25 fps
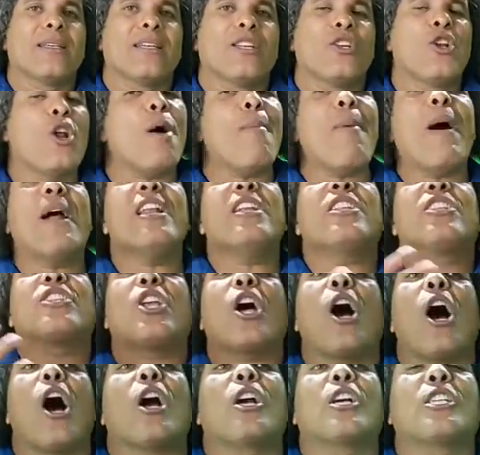Nobody
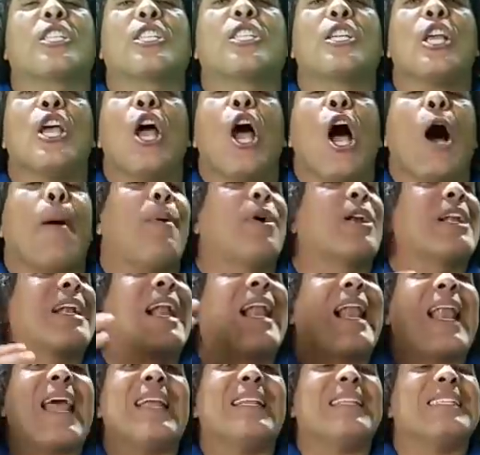talks about
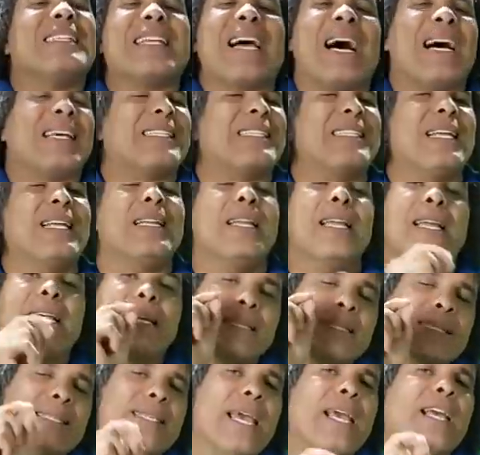Glenn's asset.
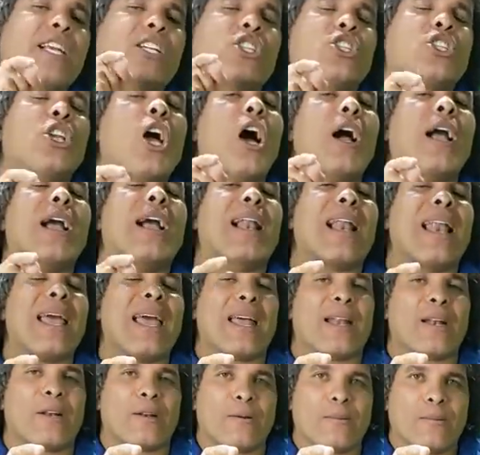TikTok
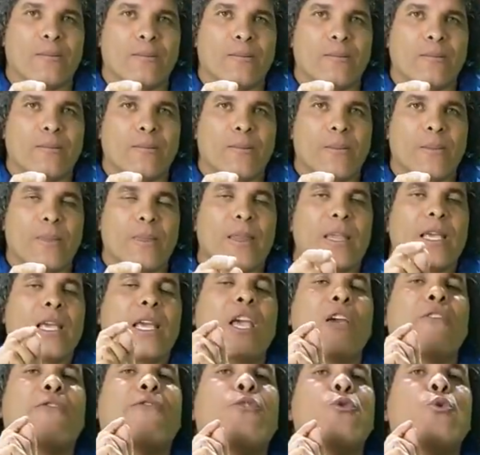Glenn,
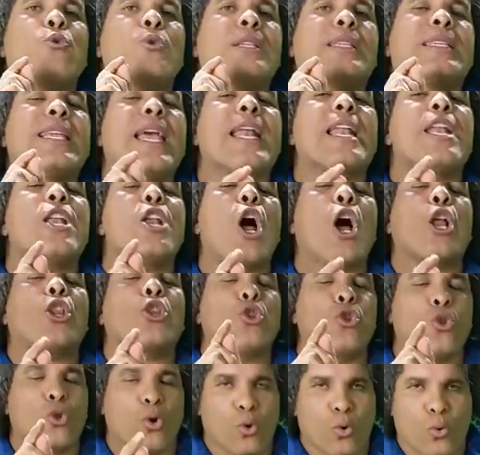if you did
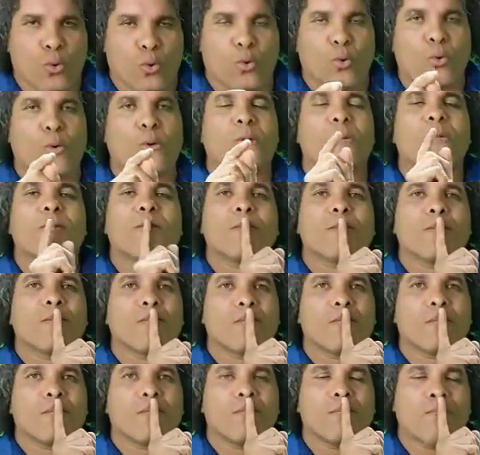not know,
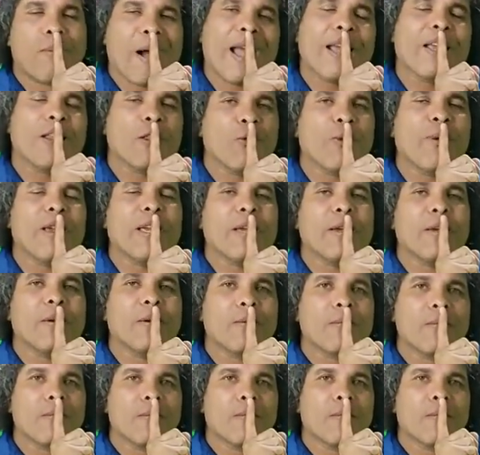by the way,